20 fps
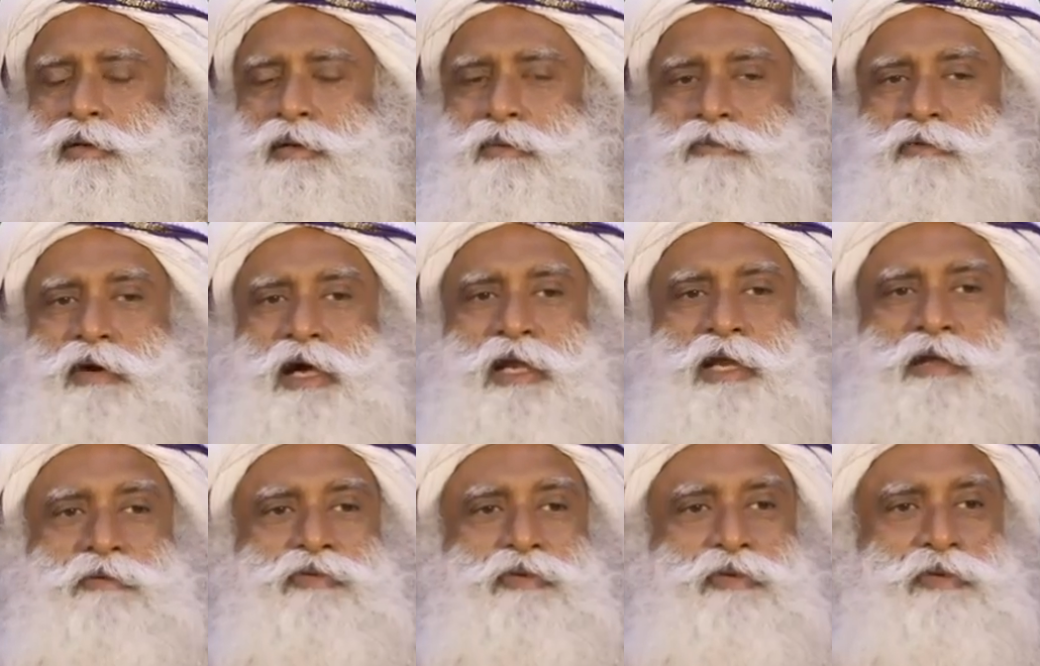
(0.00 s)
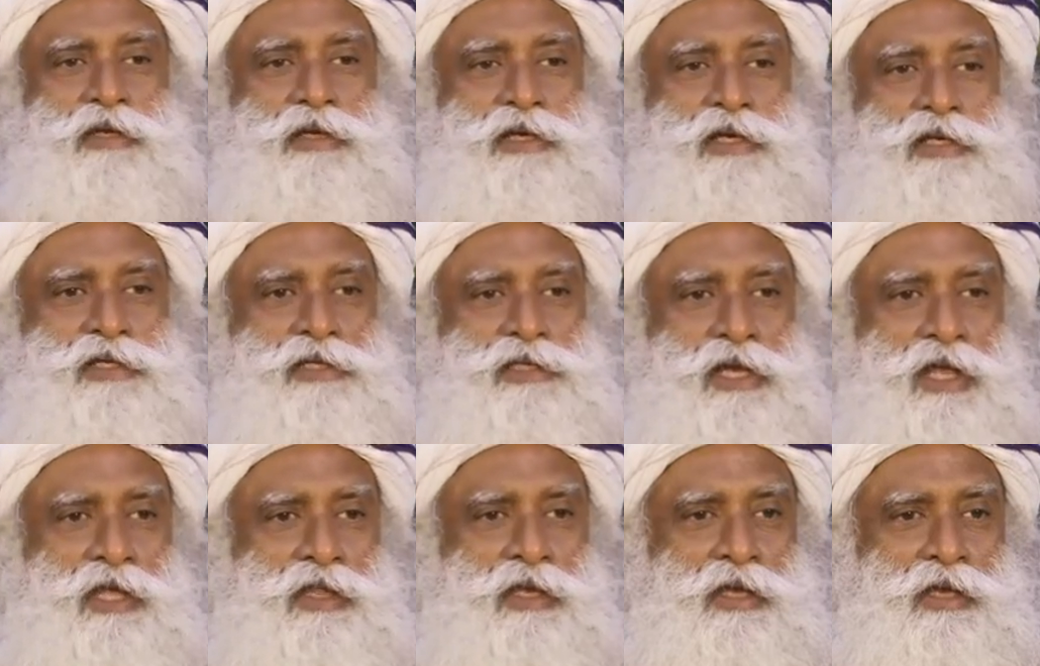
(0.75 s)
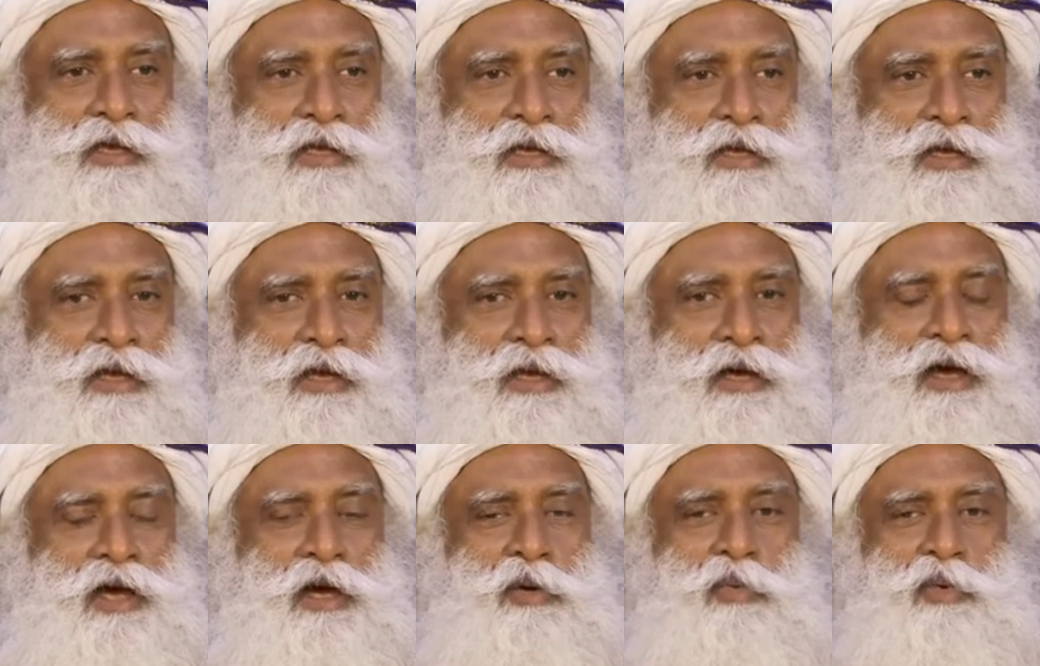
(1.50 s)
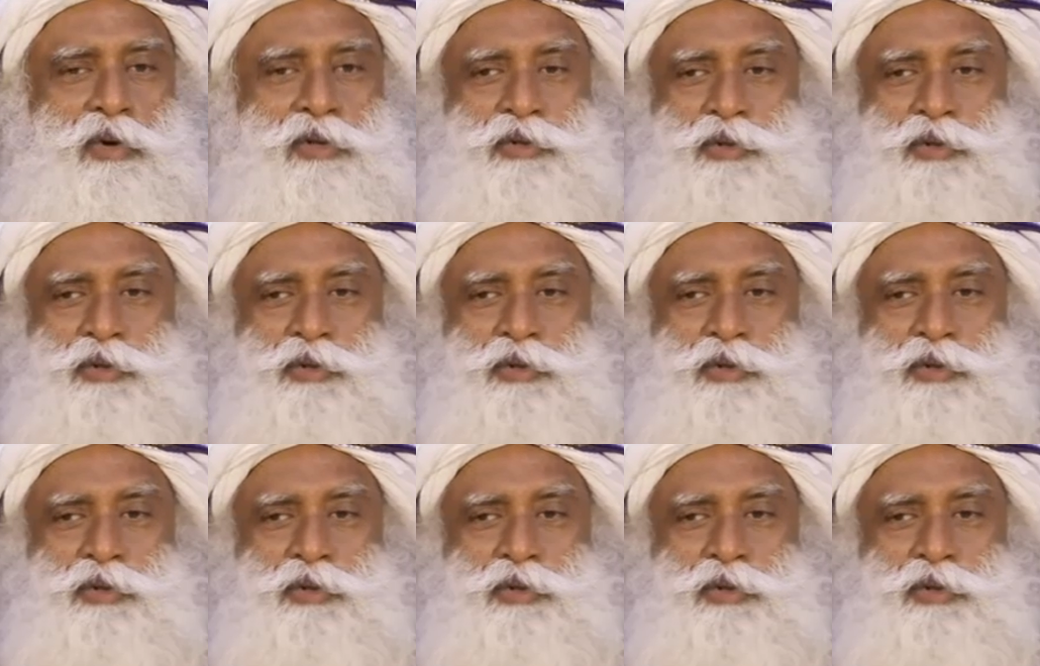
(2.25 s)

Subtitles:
Well, if you think it's nothing, I want